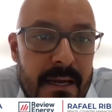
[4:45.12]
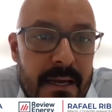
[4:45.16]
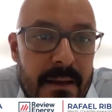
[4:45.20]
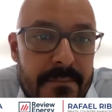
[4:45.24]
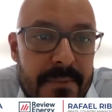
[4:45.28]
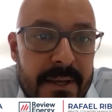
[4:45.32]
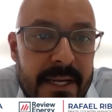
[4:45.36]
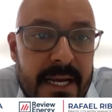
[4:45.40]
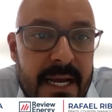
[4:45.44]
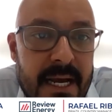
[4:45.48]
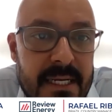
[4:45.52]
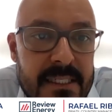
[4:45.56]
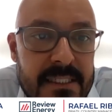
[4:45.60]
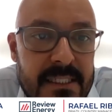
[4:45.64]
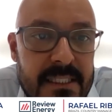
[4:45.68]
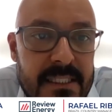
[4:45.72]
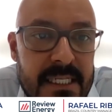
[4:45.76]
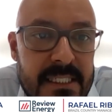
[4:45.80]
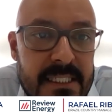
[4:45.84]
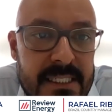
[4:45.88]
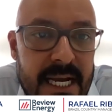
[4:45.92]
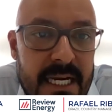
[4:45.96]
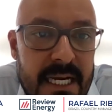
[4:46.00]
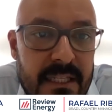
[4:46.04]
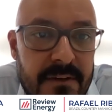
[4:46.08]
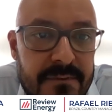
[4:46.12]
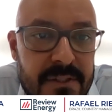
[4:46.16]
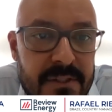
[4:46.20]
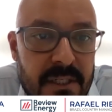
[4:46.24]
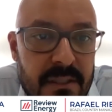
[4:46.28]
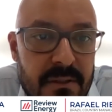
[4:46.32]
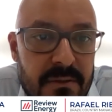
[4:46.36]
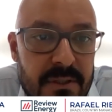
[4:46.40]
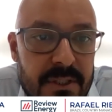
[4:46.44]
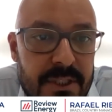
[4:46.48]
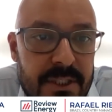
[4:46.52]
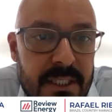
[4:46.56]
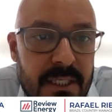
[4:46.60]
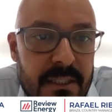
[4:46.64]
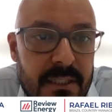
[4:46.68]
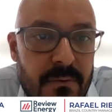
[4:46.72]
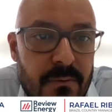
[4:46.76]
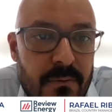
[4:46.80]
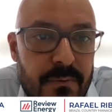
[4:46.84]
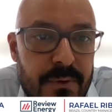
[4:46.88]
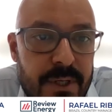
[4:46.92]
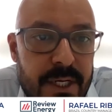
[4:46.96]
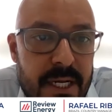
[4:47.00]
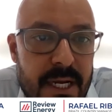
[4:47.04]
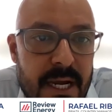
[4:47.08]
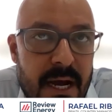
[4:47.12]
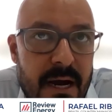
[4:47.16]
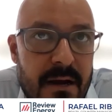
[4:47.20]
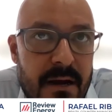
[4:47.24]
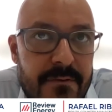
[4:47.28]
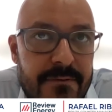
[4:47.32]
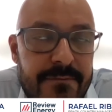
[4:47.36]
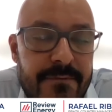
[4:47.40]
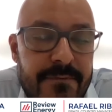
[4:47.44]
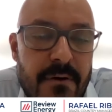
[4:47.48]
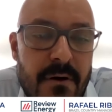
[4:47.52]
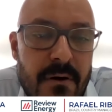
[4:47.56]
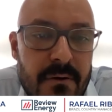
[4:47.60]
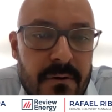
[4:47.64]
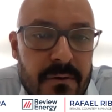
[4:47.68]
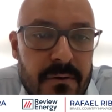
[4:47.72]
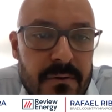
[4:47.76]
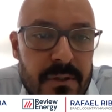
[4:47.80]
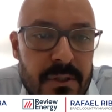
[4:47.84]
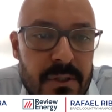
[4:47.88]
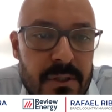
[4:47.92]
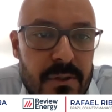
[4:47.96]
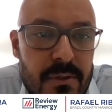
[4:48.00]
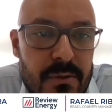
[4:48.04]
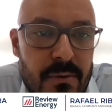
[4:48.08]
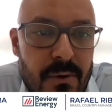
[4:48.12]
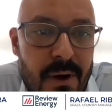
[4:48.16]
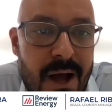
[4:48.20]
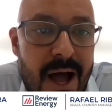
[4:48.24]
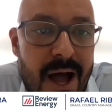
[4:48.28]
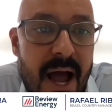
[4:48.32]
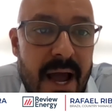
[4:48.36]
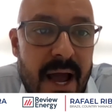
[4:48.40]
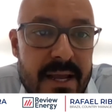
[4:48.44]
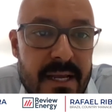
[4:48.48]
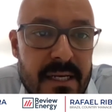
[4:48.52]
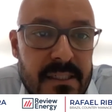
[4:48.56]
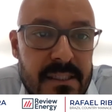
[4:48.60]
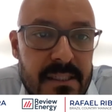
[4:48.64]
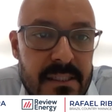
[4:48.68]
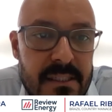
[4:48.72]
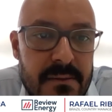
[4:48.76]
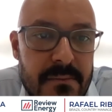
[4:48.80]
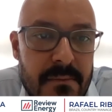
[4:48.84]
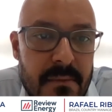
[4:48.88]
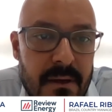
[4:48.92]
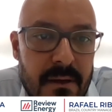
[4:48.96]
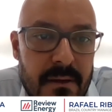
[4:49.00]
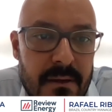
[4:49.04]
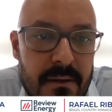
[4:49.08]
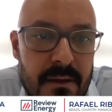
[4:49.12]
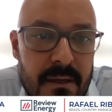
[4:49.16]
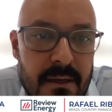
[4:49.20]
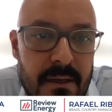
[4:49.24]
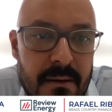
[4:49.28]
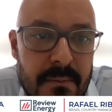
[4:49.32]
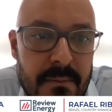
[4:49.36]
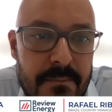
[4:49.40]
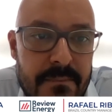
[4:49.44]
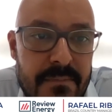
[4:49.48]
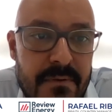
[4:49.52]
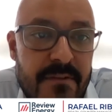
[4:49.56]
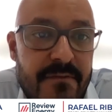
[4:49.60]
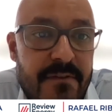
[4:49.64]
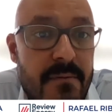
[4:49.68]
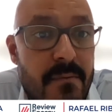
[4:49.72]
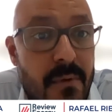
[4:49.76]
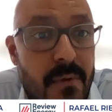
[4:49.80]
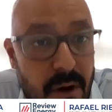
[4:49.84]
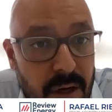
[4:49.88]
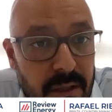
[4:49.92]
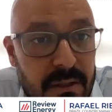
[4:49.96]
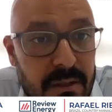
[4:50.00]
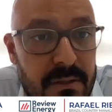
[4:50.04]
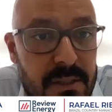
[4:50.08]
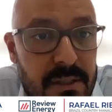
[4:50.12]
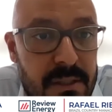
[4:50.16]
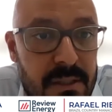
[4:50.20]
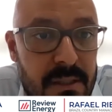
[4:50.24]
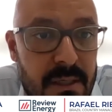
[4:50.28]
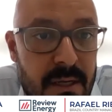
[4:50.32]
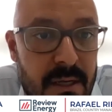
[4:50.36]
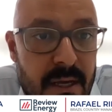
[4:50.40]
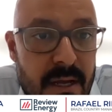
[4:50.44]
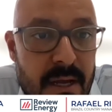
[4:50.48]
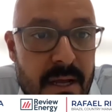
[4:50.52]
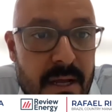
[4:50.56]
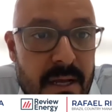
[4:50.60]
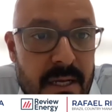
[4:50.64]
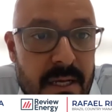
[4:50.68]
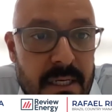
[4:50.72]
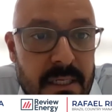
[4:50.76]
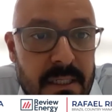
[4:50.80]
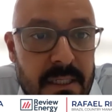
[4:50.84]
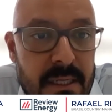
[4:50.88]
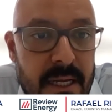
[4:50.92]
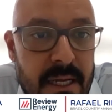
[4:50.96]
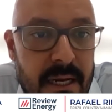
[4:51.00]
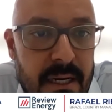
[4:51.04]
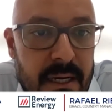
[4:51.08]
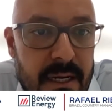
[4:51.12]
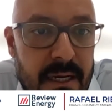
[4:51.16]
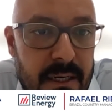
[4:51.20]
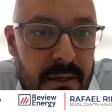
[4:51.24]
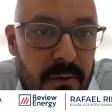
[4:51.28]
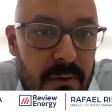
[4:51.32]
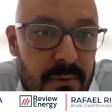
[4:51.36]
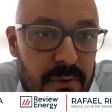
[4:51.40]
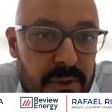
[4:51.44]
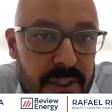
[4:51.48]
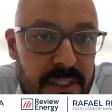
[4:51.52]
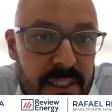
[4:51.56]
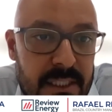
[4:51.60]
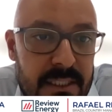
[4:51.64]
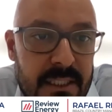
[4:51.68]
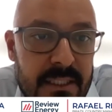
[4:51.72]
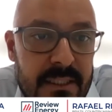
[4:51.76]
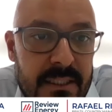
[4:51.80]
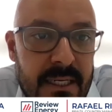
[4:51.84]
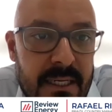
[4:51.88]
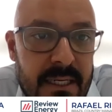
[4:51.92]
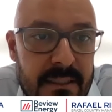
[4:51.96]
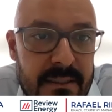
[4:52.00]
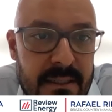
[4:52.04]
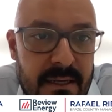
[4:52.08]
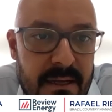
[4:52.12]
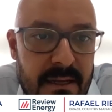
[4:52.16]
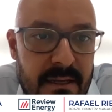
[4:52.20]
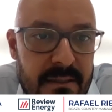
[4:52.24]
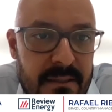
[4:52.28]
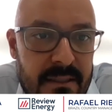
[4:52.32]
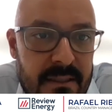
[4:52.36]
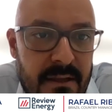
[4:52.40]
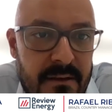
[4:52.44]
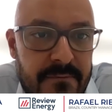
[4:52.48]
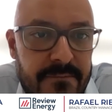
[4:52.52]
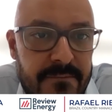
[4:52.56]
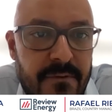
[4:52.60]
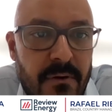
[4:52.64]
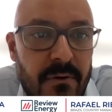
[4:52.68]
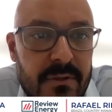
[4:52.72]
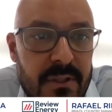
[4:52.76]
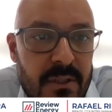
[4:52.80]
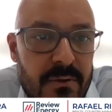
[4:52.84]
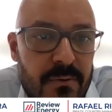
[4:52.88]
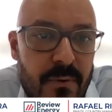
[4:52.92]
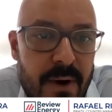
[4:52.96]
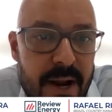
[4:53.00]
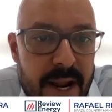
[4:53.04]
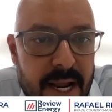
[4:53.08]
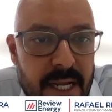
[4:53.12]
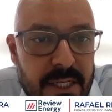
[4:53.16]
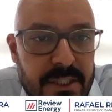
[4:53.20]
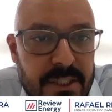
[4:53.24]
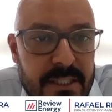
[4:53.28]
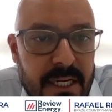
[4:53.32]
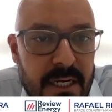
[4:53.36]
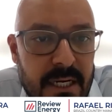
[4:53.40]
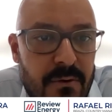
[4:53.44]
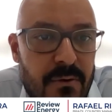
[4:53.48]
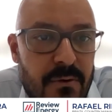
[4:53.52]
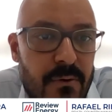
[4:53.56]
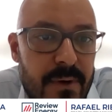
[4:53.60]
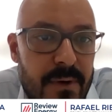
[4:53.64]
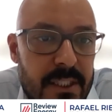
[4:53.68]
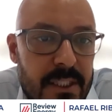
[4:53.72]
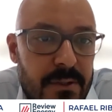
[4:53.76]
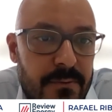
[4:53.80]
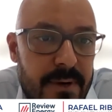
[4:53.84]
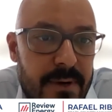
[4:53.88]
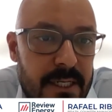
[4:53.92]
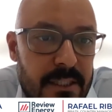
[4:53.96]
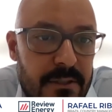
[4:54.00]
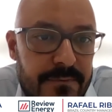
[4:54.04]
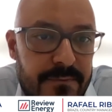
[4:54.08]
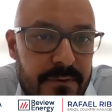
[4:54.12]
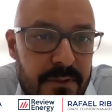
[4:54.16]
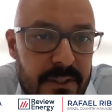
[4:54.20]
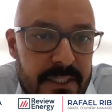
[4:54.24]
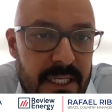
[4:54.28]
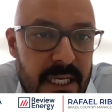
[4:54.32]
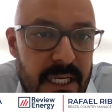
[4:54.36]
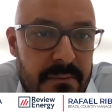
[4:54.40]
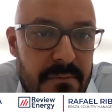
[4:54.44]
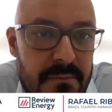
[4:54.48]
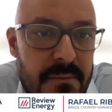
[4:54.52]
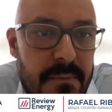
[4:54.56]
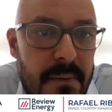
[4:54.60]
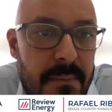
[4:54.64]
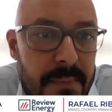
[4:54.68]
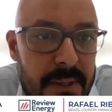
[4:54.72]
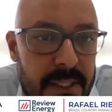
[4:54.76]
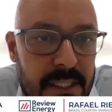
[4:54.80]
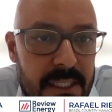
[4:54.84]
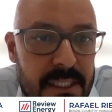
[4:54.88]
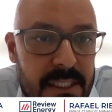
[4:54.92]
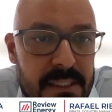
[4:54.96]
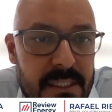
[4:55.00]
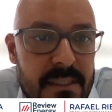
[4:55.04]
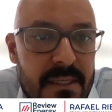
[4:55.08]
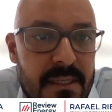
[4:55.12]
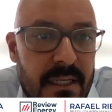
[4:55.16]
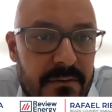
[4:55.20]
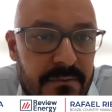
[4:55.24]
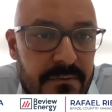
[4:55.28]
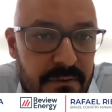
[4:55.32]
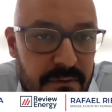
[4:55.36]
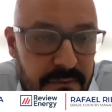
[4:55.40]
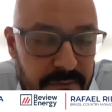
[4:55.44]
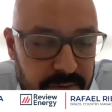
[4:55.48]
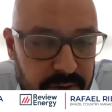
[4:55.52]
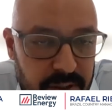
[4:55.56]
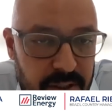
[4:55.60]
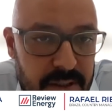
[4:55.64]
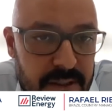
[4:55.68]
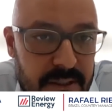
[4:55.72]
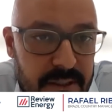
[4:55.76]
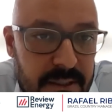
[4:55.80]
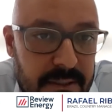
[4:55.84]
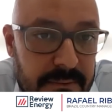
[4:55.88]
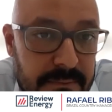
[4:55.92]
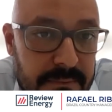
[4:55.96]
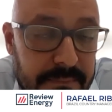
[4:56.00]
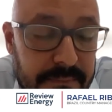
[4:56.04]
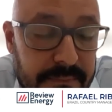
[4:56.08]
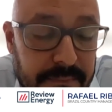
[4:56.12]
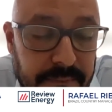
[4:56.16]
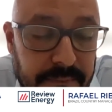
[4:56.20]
Because this kind of solution, we are focused to highest PV models, consider the voltage range, the current range for the MPPTs in that inverter.